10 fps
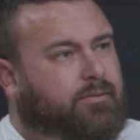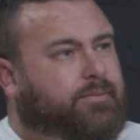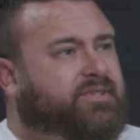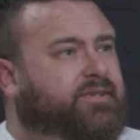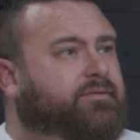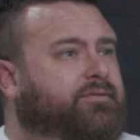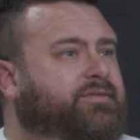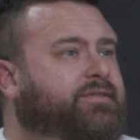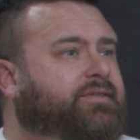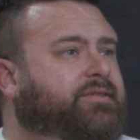I would say
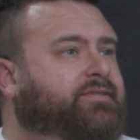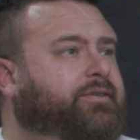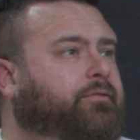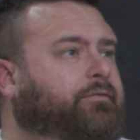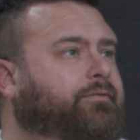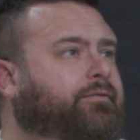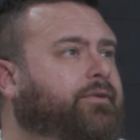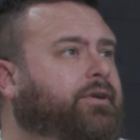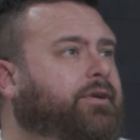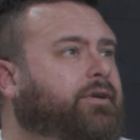sin itself
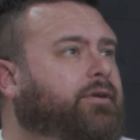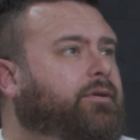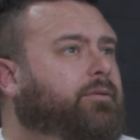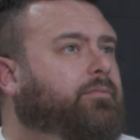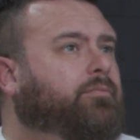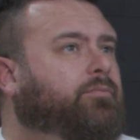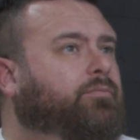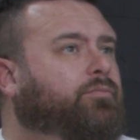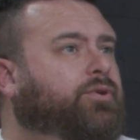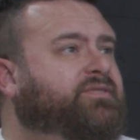
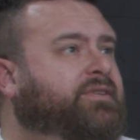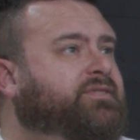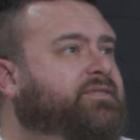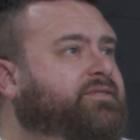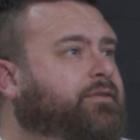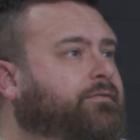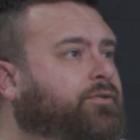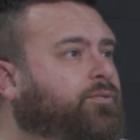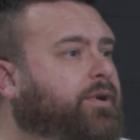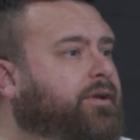presents itself
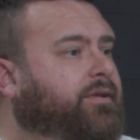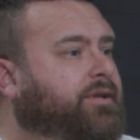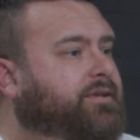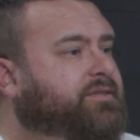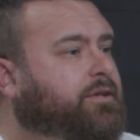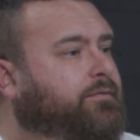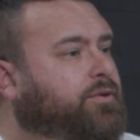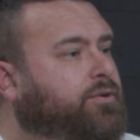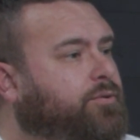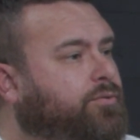in a way that it's
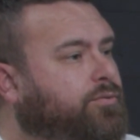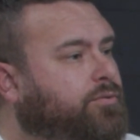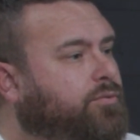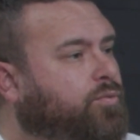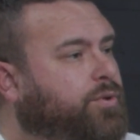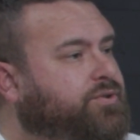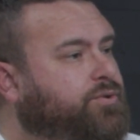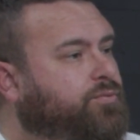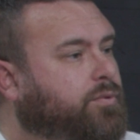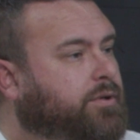giving you what
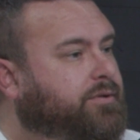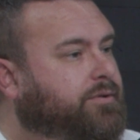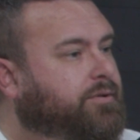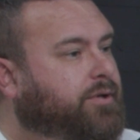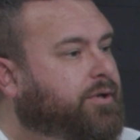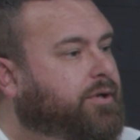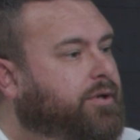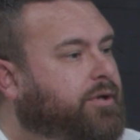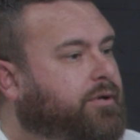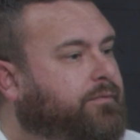you want
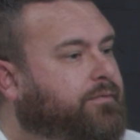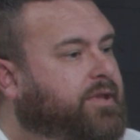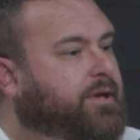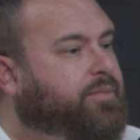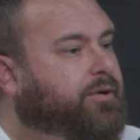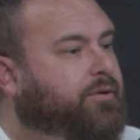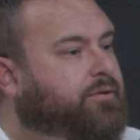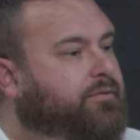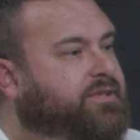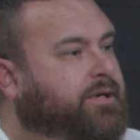uh, for that
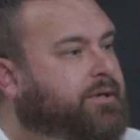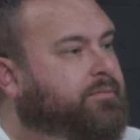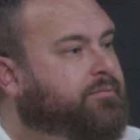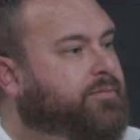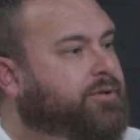period of time,